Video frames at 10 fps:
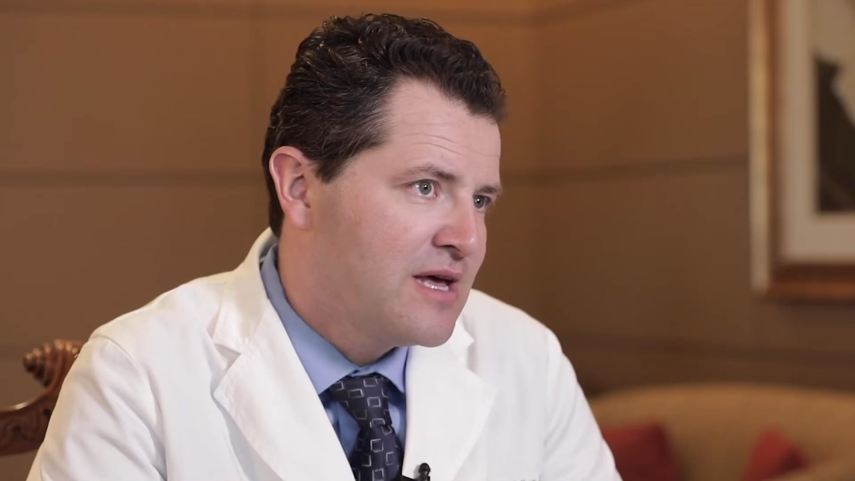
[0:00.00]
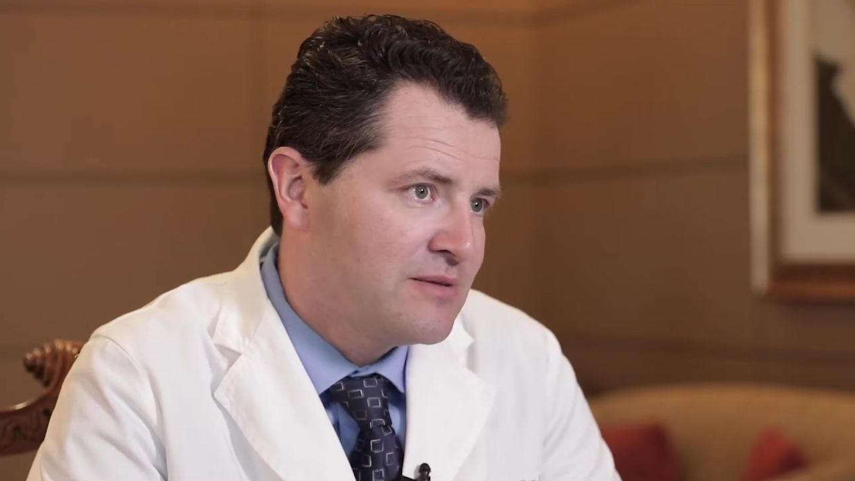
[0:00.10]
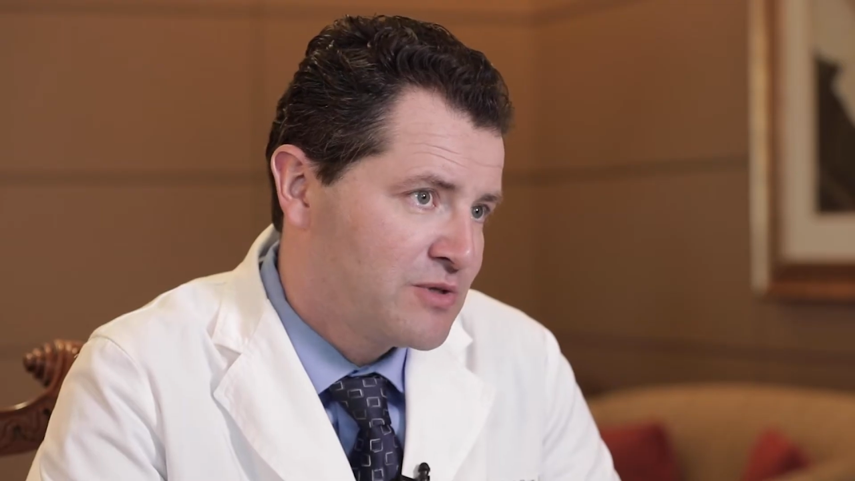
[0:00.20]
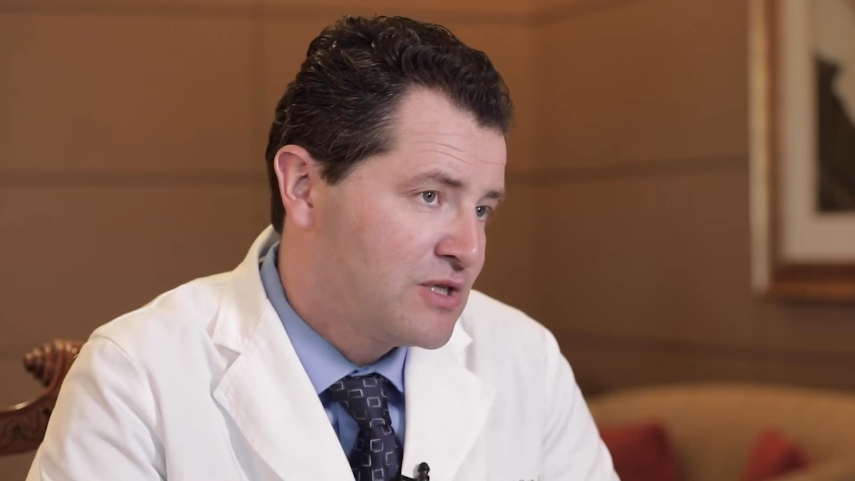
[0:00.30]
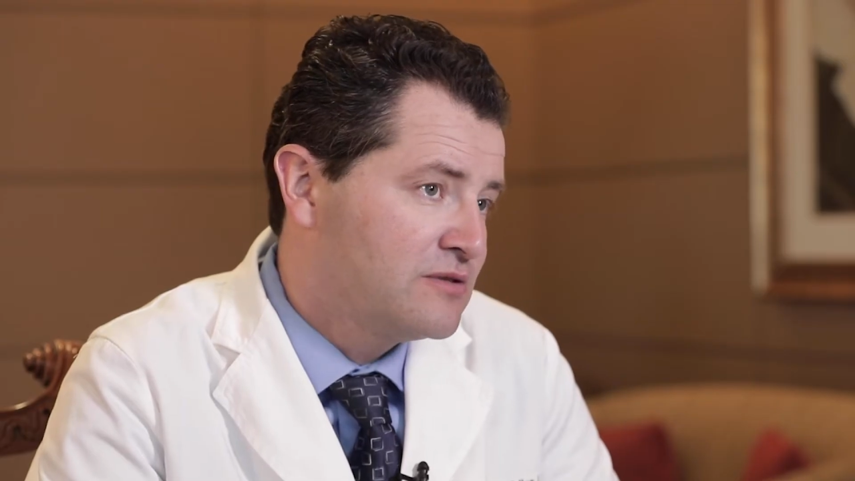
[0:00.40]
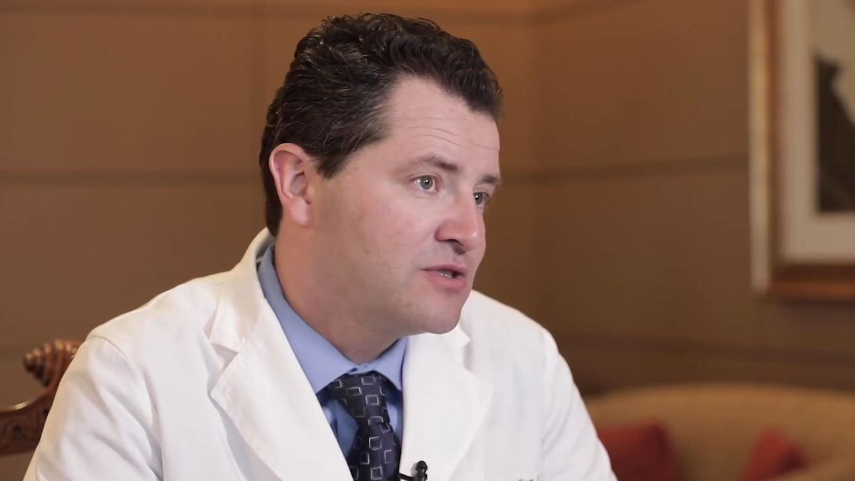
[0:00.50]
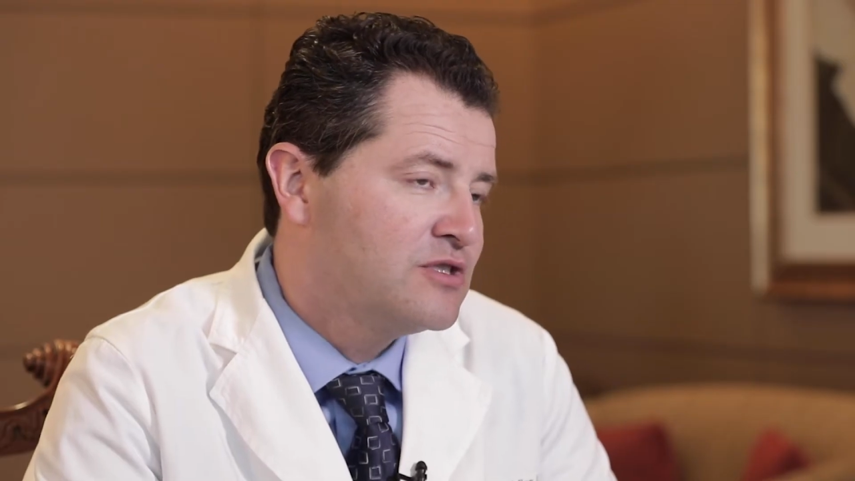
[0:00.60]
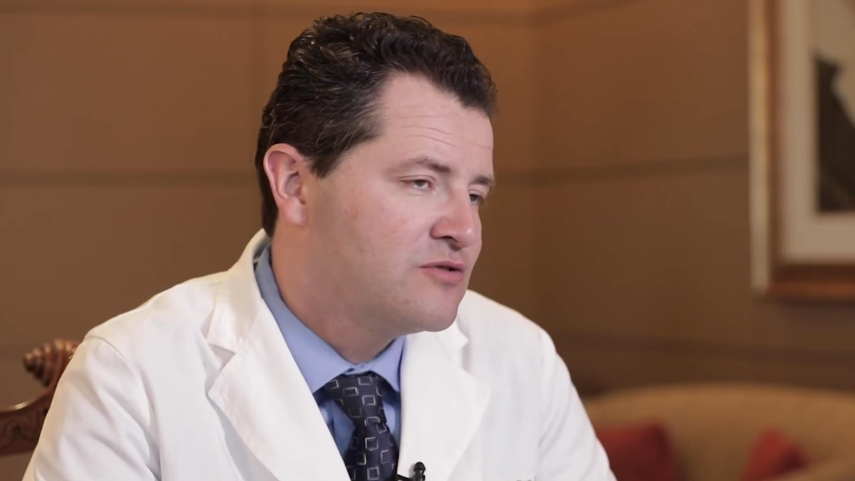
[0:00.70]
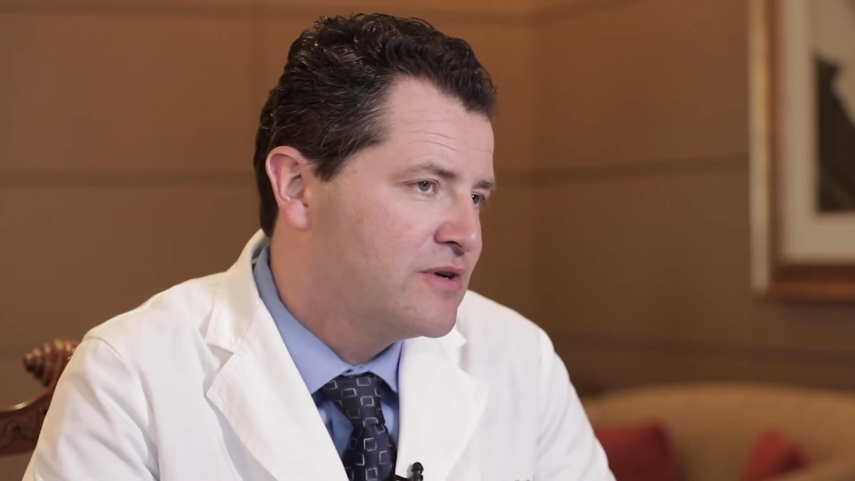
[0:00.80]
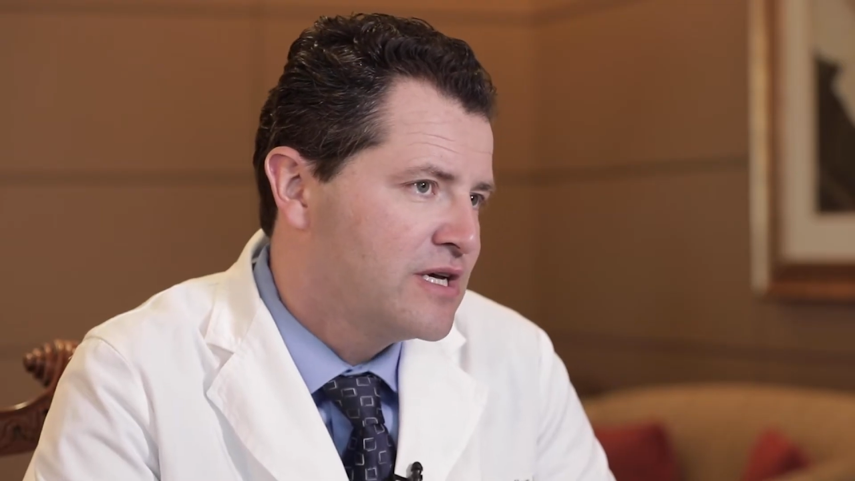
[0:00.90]
that particular
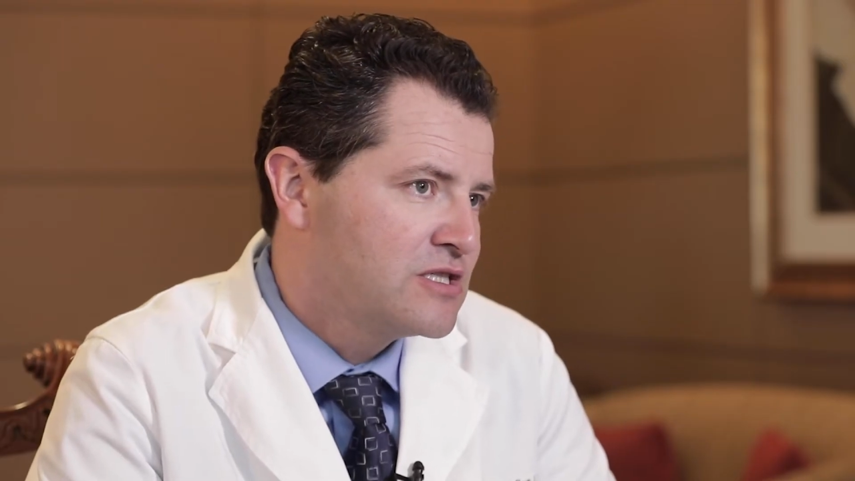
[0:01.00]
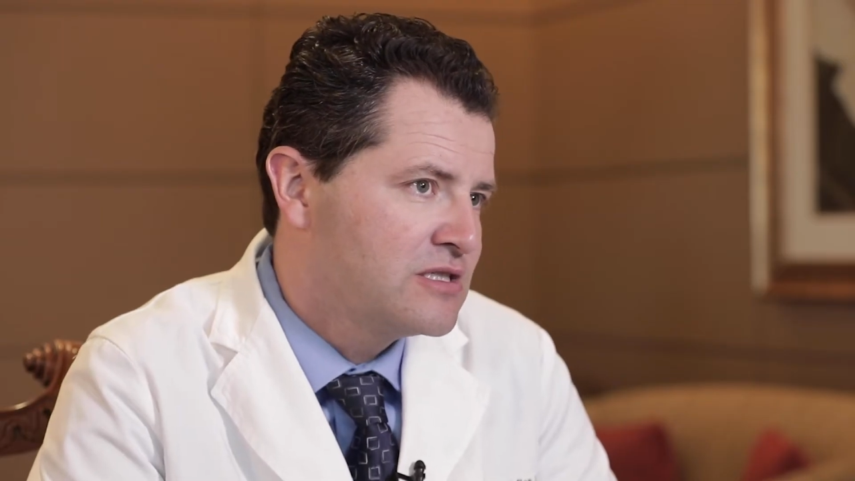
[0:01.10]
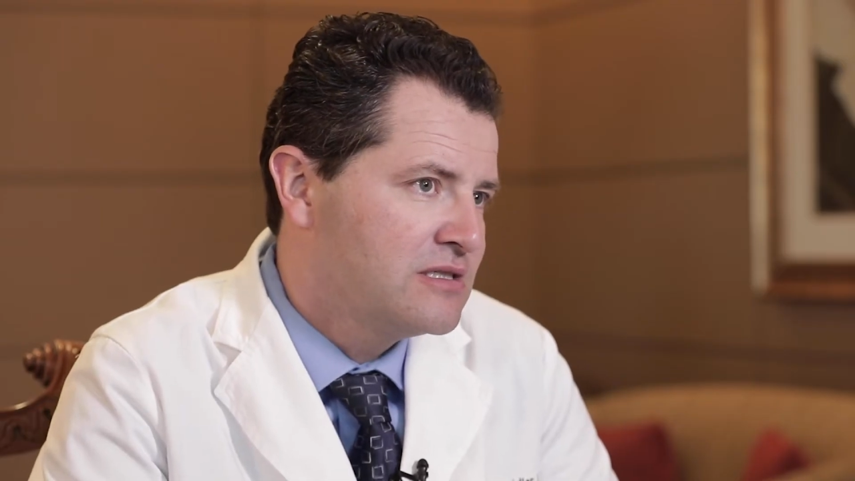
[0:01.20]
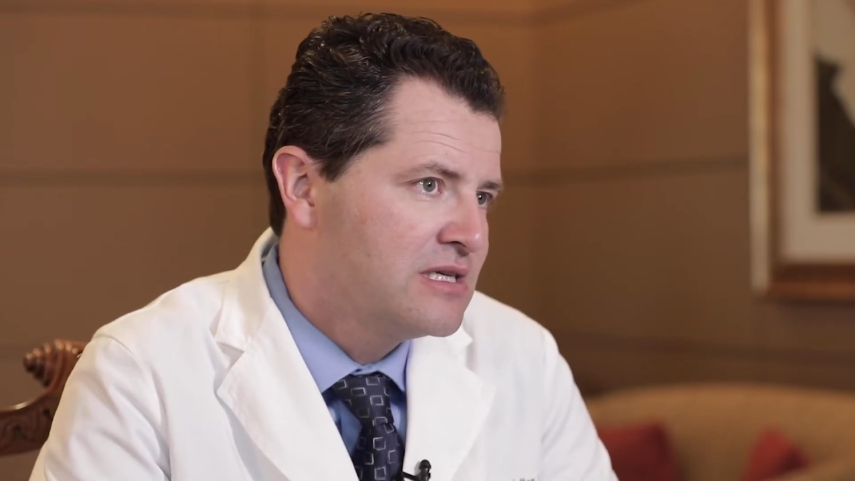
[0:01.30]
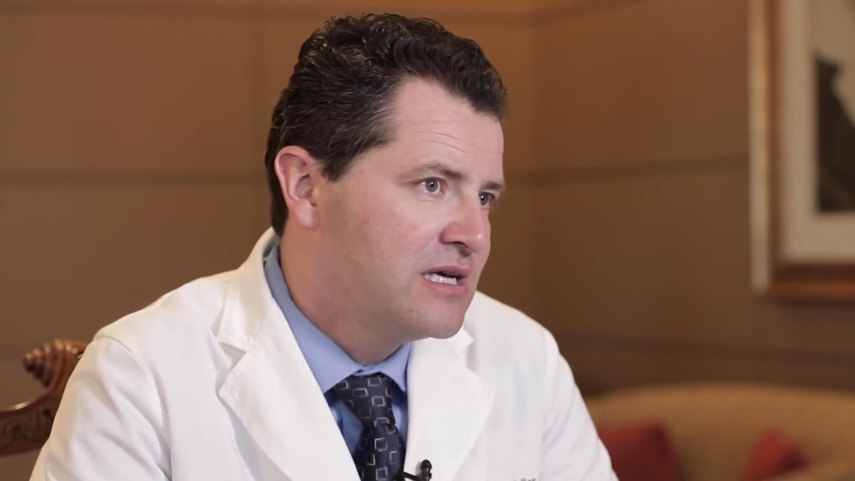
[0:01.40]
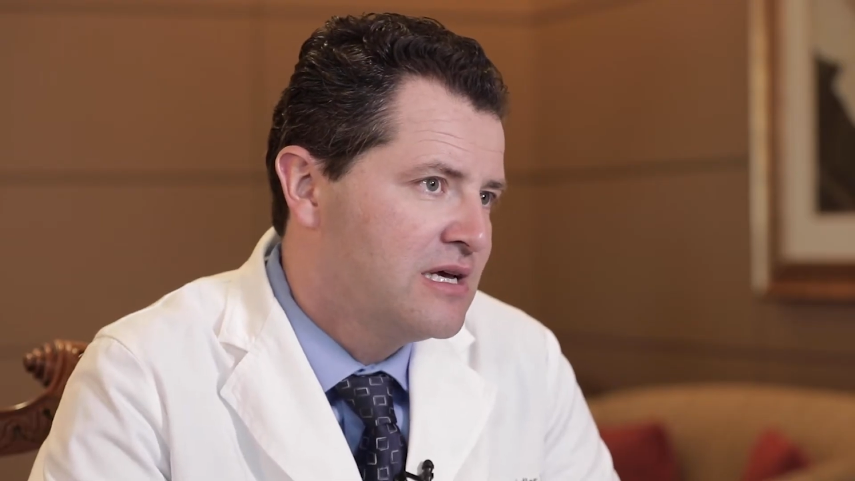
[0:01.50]
situation